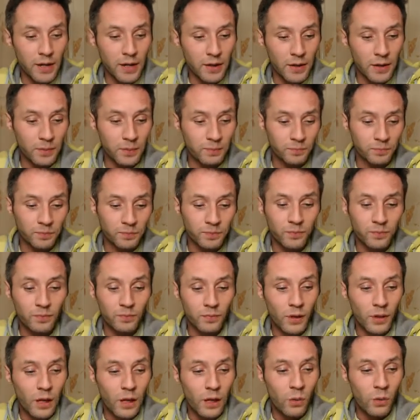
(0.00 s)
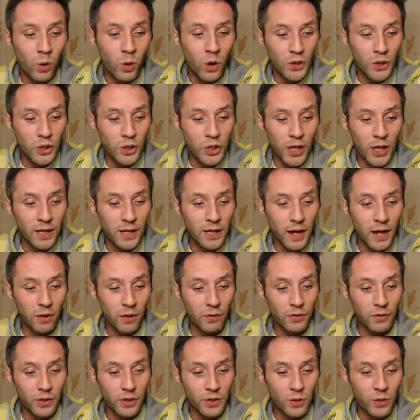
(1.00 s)
I was checking
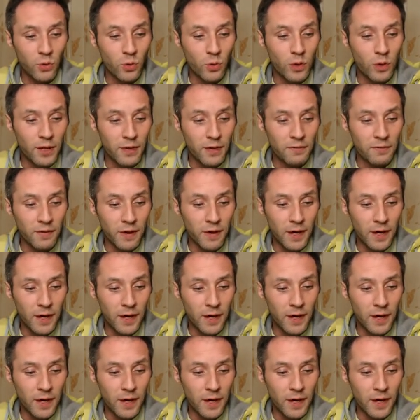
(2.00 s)
out the new